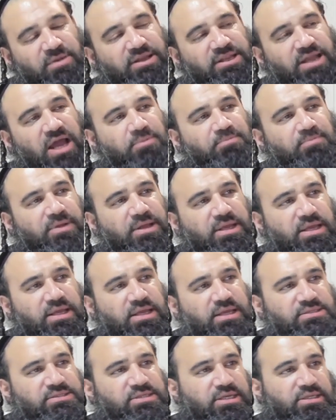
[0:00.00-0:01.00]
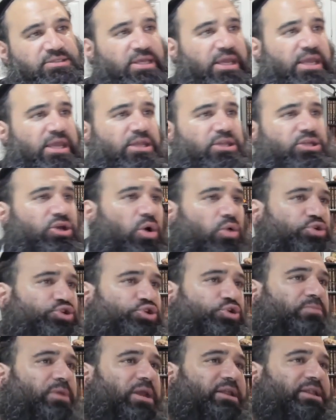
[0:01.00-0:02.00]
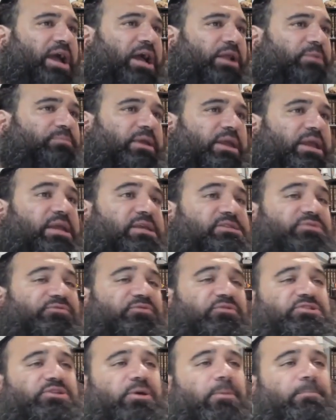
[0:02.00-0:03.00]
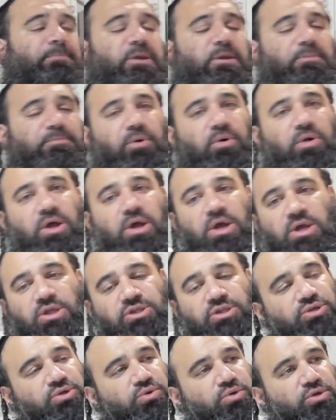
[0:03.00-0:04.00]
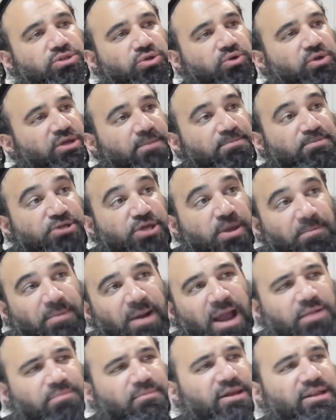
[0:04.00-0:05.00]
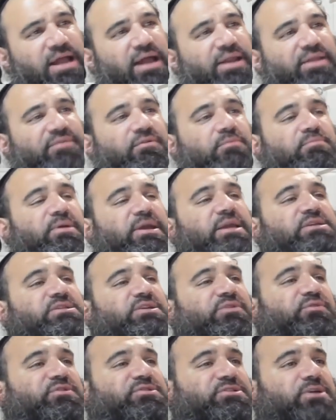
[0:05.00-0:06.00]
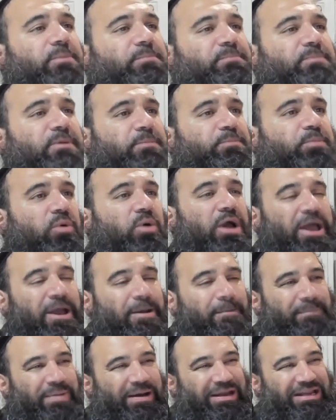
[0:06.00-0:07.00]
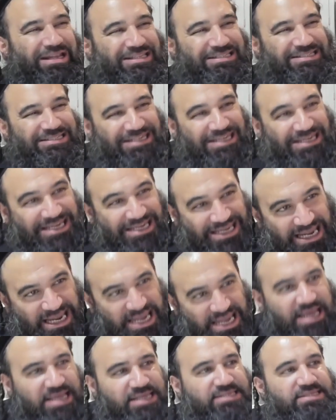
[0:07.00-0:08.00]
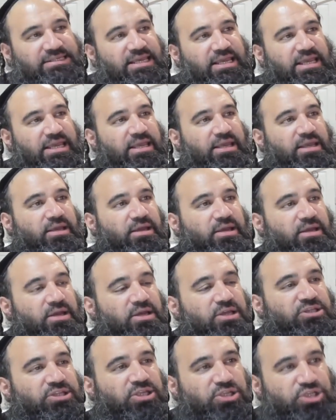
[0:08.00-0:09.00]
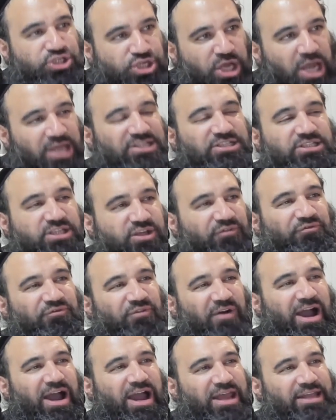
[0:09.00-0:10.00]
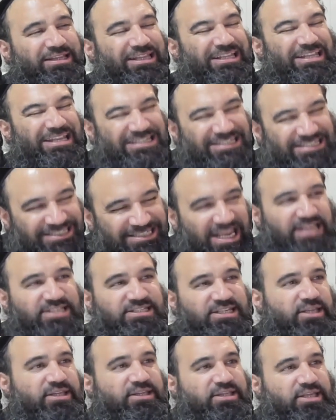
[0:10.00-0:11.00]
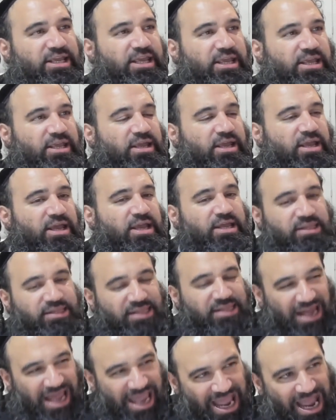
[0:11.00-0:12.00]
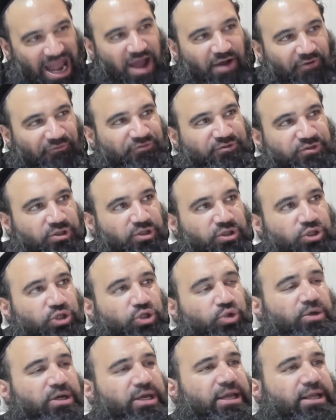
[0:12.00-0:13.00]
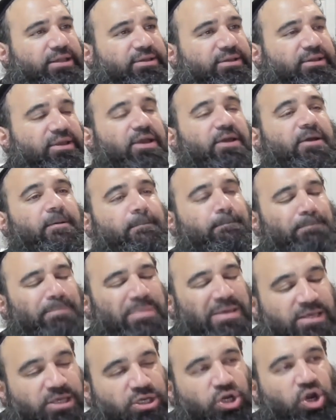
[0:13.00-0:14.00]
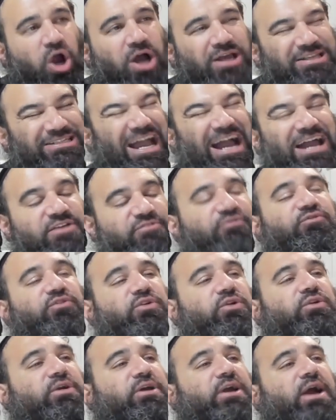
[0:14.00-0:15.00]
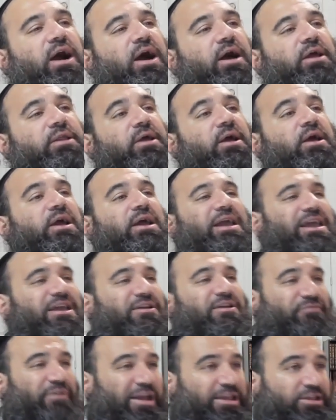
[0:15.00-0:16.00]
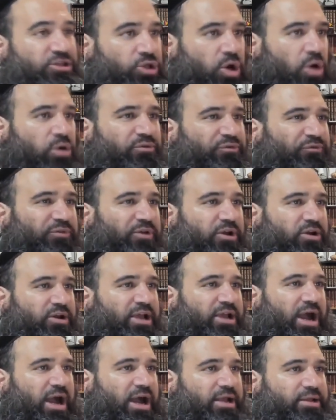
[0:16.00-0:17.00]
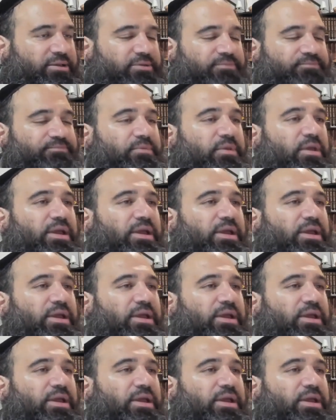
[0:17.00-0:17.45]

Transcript: may not be easy. To eat kosher may not be easy for some people. To keep Shabbat may not even be easy for some people. But it's easy to justify the necessity that I have to do it because I fear God. If I don't fear God,